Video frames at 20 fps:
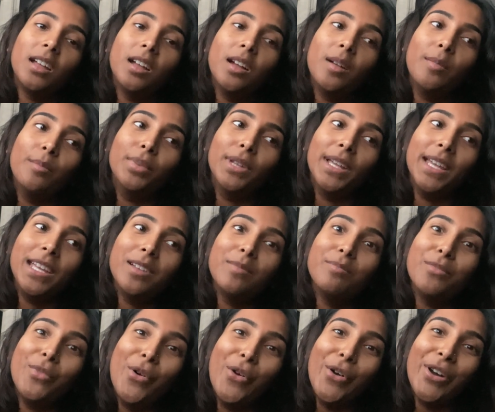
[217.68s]
blink
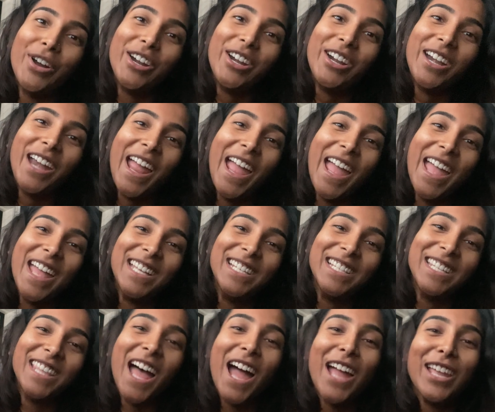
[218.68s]
more, and
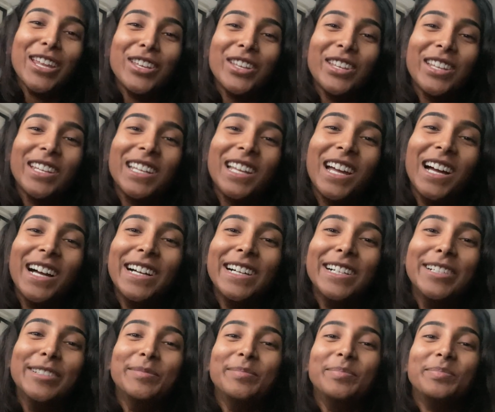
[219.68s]
that
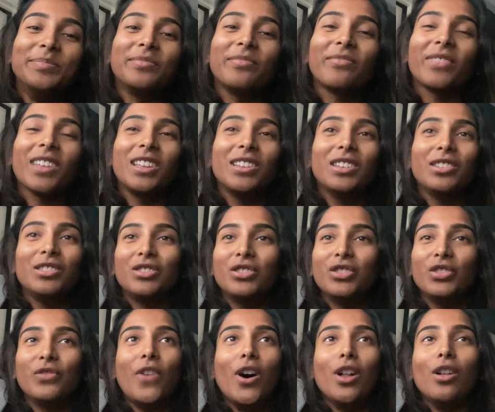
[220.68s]

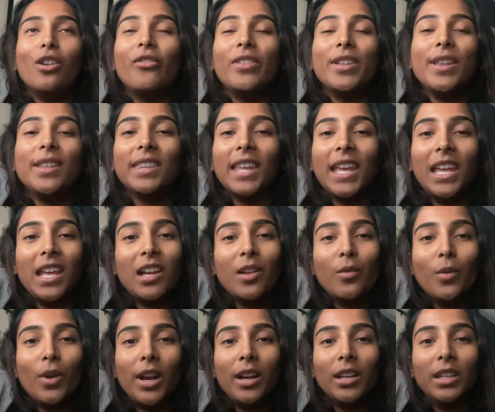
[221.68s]
to follow this thing
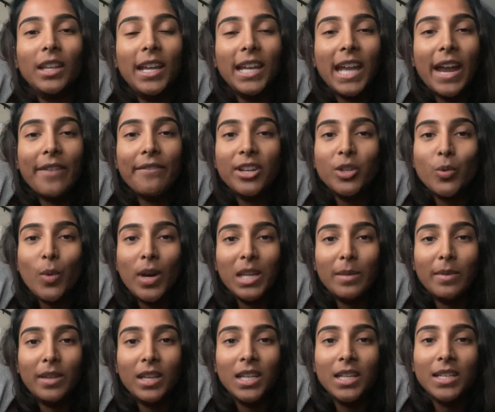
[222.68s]
where, like, every 20
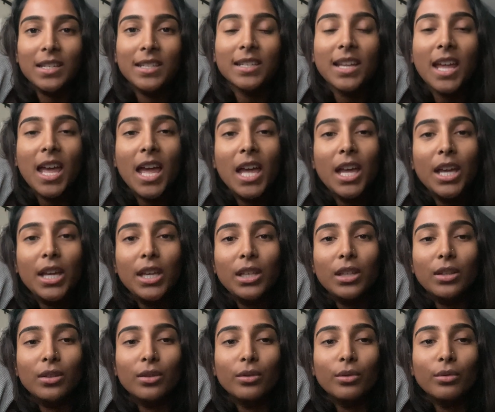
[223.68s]
minutes,
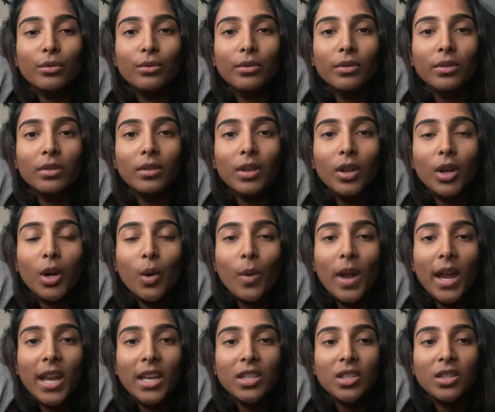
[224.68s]
you look
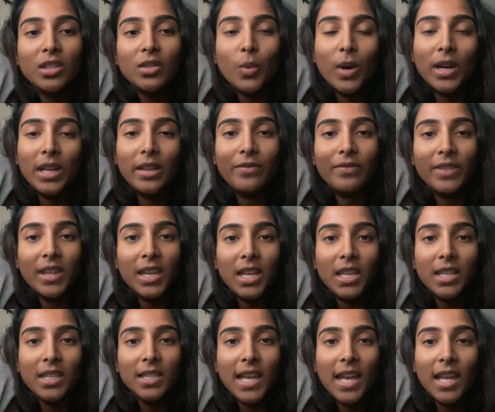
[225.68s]
away 20
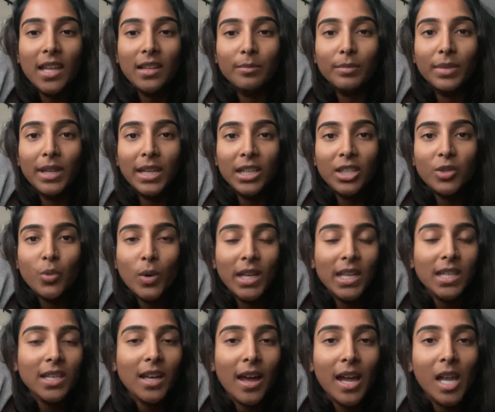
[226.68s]
feet and blink 20
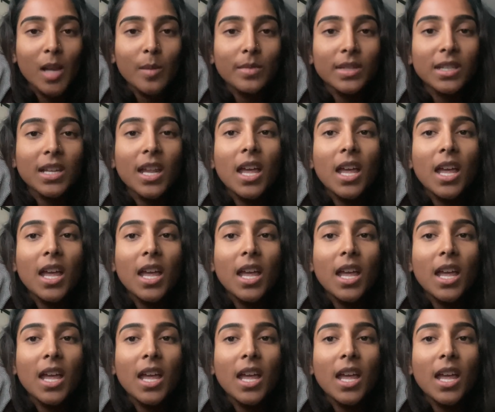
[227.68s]
times